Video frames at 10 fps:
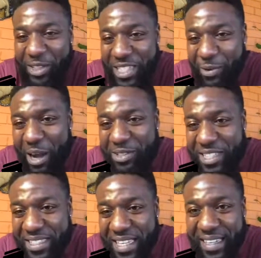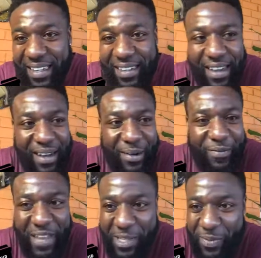While she's thinking,
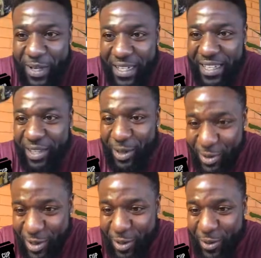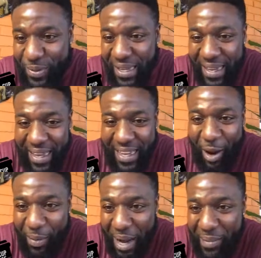Facebook, YouTube, and all
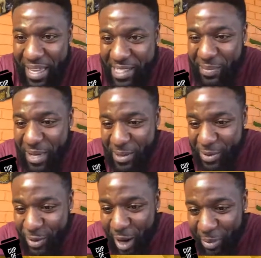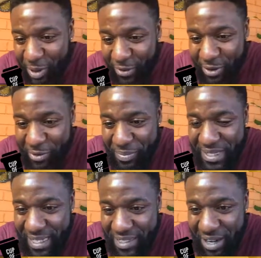my amazing peeps who hopped over from
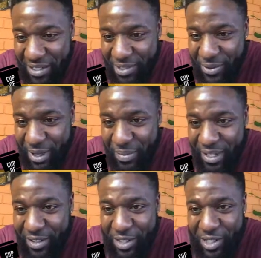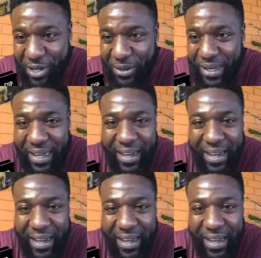TikTok to be on the show,